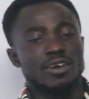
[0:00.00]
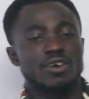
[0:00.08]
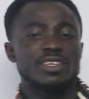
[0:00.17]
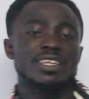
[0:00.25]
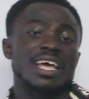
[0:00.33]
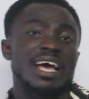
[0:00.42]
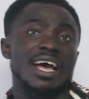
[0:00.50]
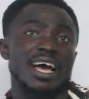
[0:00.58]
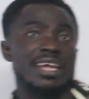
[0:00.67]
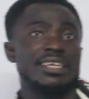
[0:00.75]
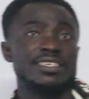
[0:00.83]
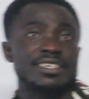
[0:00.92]
On the other
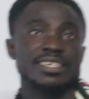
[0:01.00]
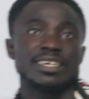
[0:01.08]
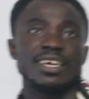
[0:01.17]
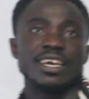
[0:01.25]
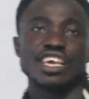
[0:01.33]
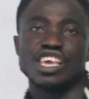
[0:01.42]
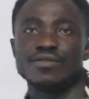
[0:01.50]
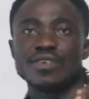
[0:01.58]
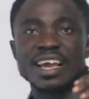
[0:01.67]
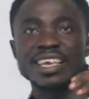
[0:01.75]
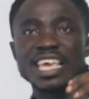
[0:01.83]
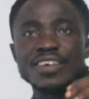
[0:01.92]
hand, if
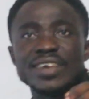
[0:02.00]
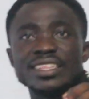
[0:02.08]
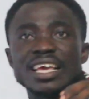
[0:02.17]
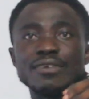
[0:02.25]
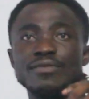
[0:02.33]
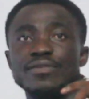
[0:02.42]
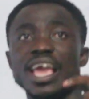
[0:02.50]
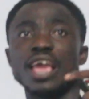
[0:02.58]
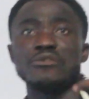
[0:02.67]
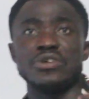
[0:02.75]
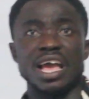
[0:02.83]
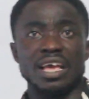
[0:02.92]
you are given the
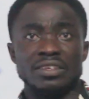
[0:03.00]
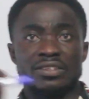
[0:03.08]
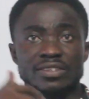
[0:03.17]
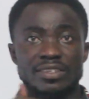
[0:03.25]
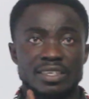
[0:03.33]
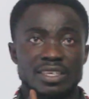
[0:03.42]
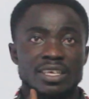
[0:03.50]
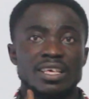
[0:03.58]
variance